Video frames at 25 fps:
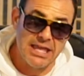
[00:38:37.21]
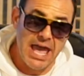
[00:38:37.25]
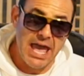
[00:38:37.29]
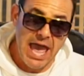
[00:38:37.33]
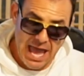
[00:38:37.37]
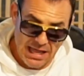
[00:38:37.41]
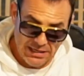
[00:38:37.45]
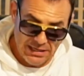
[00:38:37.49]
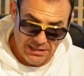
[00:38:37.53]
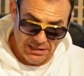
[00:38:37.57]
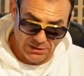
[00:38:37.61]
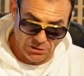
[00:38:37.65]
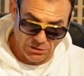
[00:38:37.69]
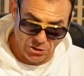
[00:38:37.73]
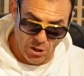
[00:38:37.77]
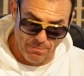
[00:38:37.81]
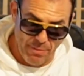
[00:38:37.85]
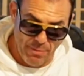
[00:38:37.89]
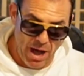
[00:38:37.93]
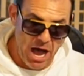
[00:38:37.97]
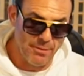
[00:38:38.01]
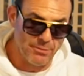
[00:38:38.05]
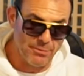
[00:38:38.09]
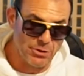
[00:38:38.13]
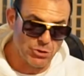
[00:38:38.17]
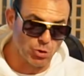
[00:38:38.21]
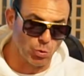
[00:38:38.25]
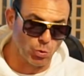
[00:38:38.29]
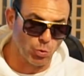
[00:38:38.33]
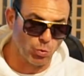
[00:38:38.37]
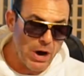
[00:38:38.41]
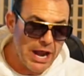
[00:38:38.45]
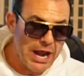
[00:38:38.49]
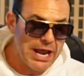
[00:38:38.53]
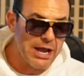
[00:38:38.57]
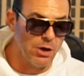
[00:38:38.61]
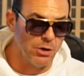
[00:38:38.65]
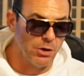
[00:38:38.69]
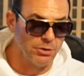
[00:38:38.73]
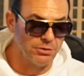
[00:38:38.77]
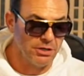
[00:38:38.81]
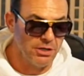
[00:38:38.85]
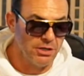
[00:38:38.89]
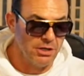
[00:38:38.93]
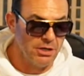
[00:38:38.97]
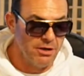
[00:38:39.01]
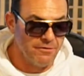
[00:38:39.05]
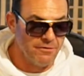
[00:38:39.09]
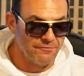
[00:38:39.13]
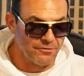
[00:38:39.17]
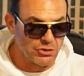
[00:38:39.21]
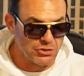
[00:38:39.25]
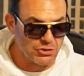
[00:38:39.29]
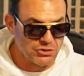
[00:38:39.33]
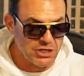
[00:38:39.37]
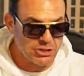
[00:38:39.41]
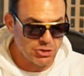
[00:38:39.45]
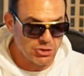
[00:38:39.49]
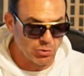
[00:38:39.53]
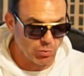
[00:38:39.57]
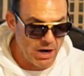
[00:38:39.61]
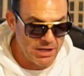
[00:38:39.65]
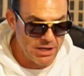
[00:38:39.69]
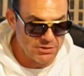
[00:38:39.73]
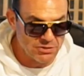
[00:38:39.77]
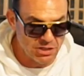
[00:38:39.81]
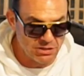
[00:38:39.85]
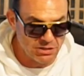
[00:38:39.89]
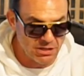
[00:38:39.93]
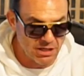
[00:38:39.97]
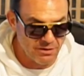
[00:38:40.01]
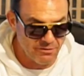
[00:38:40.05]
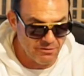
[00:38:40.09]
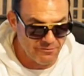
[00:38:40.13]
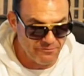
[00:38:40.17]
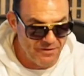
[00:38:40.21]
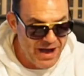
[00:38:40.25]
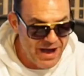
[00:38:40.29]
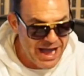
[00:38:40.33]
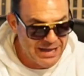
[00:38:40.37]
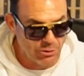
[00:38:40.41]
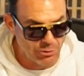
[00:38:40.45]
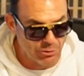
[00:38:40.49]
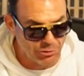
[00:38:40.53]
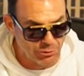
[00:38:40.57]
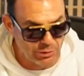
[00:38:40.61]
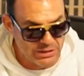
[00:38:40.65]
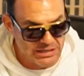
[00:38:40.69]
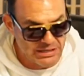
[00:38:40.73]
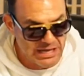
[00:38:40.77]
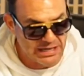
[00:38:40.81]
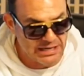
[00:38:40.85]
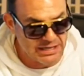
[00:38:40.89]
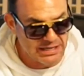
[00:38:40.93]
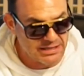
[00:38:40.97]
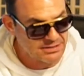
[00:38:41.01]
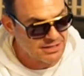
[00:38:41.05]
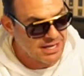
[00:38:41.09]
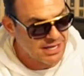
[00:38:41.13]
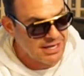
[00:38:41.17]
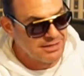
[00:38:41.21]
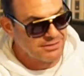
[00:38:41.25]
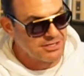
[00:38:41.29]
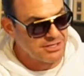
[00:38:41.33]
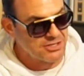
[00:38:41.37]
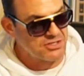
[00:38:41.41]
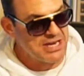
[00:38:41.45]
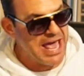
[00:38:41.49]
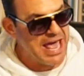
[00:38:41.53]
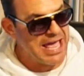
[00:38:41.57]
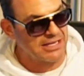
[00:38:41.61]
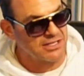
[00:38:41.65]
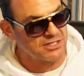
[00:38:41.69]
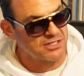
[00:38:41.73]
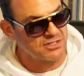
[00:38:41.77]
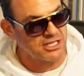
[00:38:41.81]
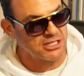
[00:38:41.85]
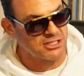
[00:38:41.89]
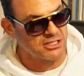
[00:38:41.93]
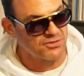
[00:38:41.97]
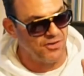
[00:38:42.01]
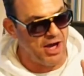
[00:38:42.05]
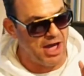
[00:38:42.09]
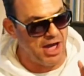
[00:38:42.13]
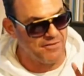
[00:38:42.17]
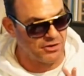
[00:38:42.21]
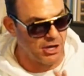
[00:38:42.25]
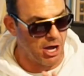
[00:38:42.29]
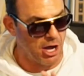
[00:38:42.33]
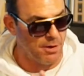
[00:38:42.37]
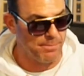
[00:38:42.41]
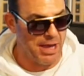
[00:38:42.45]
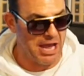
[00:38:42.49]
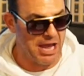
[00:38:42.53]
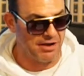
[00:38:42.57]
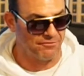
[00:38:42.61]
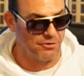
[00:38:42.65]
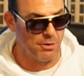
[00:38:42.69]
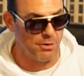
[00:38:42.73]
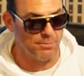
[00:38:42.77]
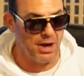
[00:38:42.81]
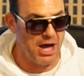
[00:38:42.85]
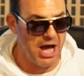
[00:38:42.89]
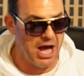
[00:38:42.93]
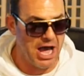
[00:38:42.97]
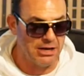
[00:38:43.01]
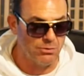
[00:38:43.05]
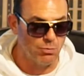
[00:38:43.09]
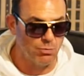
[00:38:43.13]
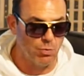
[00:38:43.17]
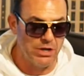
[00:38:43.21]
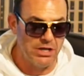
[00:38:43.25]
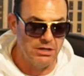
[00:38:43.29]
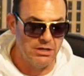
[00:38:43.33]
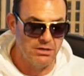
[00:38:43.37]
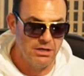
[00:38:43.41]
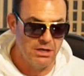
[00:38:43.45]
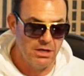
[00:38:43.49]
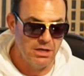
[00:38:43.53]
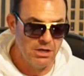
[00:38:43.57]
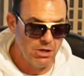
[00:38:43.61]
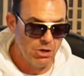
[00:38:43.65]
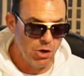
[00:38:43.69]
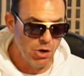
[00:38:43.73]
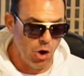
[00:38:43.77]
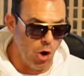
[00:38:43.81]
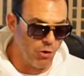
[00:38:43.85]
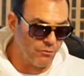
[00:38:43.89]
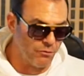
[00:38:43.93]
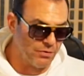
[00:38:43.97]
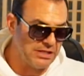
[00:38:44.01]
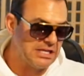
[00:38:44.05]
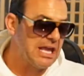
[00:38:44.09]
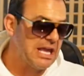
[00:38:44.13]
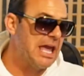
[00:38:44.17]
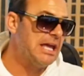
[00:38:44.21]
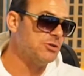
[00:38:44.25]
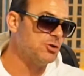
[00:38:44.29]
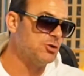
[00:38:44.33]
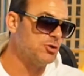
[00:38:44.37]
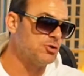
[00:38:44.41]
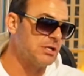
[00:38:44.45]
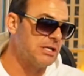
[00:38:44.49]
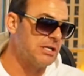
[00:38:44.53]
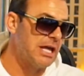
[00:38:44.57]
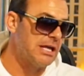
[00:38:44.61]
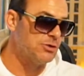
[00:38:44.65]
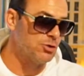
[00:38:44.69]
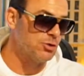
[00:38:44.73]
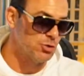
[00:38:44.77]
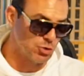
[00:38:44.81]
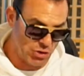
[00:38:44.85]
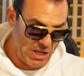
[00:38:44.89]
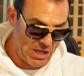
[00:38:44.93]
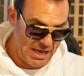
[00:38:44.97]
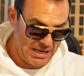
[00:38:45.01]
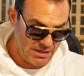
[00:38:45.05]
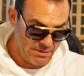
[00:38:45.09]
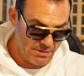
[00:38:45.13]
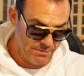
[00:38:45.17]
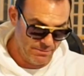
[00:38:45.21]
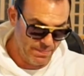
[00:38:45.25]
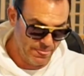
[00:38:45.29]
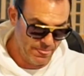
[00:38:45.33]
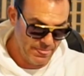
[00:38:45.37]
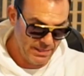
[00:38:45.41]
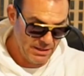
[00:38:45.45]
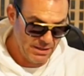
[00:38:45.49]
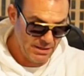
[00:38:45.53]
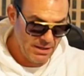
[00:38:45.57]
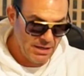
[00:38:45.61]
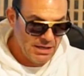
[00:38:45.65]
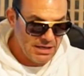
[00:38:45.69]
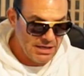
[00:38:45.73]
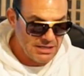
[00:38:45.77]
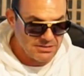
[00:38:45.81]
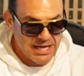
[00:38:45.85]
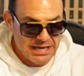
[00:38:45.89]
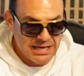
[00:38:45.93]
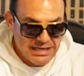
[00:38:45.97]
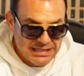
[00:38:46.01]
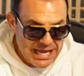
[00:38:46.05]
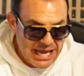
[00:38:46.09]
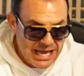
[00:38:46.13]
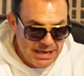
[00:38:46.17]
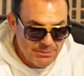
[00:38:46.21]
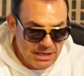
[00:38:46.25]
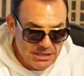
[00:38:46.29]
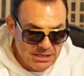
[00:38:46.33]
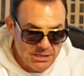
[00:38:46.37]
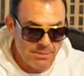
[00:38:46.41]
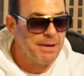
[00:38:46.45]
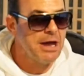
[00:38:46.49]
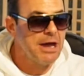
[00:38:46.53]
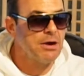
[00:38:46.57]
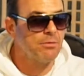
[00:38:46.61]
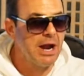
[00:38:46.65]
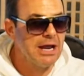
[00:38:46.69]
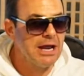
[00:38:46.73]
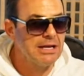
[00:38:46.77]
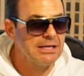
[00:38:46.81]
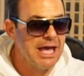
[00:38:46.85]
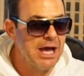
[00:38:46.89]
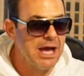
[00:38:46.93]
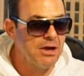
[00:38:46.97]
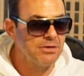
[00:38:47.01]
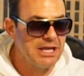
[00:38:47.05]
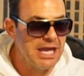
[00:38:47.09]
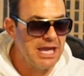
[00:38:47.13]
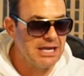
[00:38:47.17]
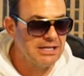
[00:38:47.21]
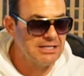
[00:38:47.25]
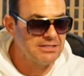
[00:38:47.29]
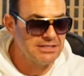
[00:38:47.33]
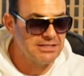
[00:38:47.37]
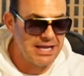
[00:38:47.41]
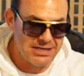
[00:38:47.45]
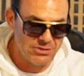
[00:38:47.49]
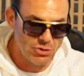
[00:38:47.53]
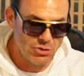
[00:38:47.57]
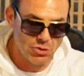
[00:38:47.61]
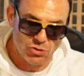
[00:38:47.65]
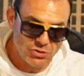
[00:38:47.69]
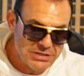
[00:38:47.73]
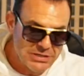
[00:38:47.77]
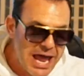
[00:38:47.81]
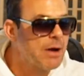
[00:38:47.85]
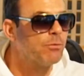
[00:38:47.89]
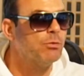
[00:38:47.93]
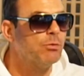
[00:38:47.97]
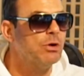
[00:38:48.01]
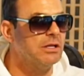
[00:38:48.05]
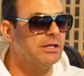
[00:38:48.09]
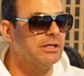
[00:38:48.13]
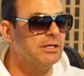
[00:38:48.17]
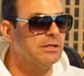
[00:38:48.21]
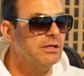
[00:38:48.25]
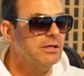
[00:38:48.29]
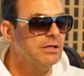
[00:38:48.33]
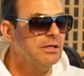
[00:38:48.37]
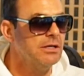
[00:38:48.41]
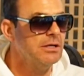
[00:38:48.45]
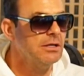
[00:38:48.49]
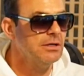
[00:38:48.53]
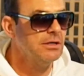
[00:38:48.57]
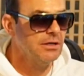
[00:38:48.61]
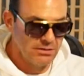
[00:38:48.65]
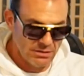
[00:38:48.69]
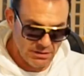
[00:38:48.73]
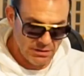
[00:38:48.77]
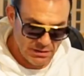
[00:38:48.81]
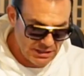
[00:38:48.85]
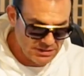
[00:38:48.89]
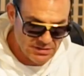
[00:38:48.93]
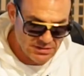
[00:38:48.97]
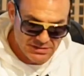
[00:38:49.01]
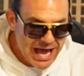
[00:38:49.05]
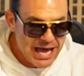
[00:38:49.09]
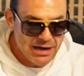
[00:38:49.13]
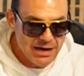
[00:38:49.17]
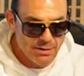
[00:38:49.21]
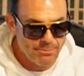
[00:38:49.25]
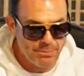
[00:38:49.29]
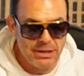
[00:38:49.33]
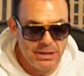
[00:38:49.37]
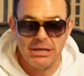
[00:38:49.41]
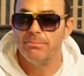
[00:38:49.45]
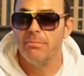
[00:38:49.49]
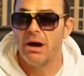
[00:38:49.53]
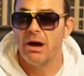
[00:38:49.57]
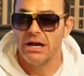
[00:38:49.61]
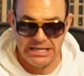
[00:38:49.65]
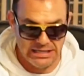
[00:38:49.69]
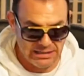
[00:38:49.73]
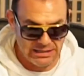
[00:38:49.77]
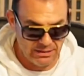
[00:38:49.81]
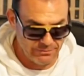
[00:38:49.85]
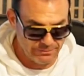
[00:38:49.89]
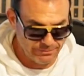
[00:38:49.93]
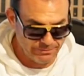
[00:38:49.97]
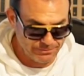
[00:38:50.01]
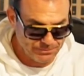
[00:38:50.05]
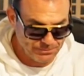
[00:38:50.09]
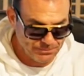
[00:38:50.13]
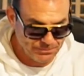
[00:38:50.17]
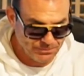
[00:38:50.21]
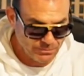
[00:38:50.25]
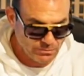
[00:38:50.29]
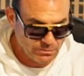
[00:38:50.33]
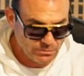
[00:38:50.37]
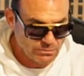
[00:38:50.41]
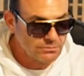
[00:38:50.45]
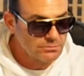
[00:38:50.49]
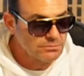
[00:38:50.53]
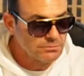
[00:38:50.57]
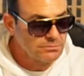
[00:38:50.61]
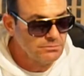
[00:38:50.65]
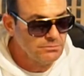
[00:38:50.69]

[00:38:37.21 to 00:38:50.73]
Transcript: that, the Bombers railed for six runs in the final three innings to snag a 6 5 comeback from behind win over the Angels at Angel Stadium. Oh, yeah. Is that a game that you bet right now, Yankees Angels? Not really. Not really. It's not a big However, money. there was a spot